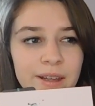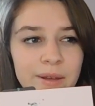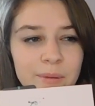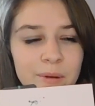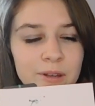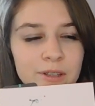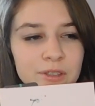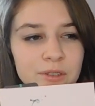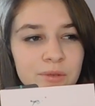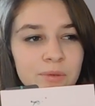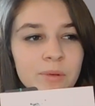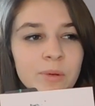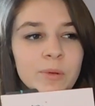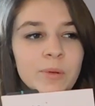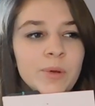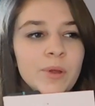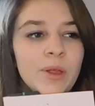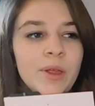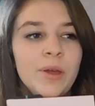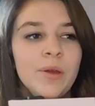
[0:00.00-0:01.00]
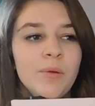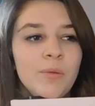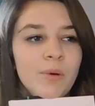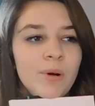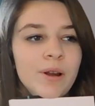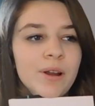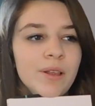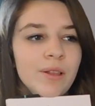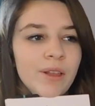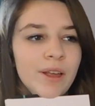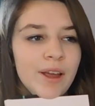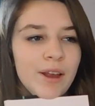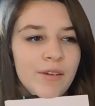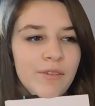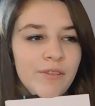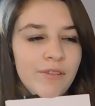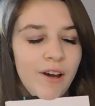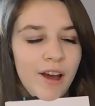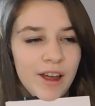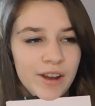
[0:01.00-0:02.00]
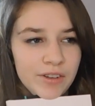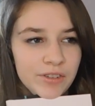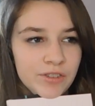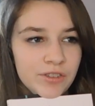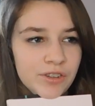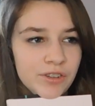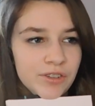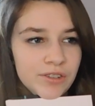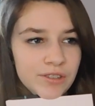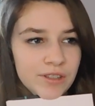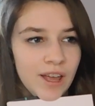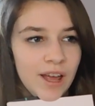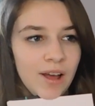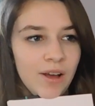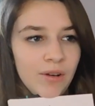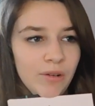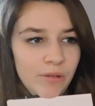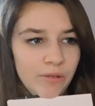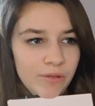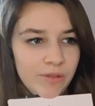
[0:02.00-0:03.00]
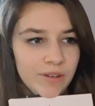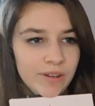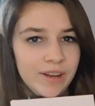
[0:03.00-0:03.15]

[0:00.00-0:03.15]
makes you really want to find yourself.